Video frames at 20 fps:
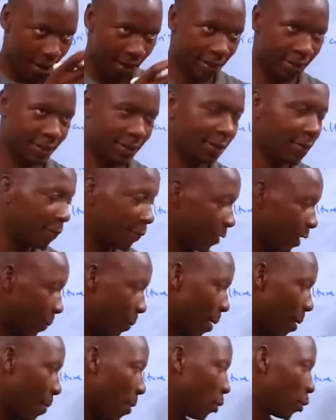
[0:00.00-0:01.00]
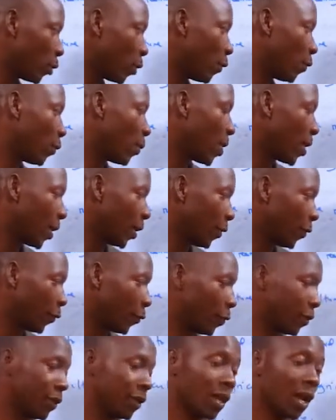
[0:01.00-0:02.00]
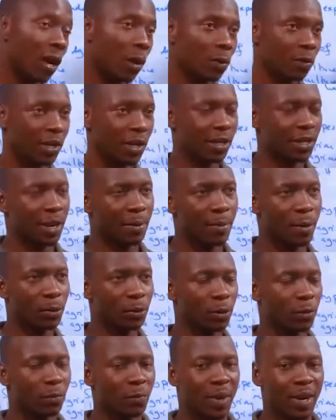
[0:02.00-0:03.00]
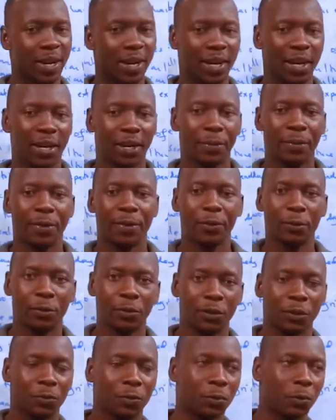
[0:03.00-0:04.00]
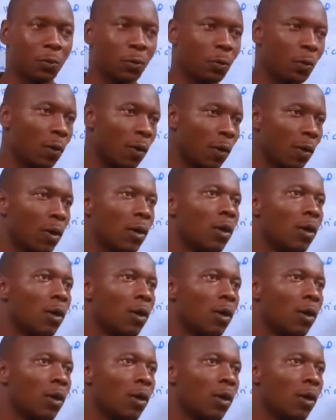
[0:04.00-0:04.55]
receive some amount of money, of which now that amount of money can be used to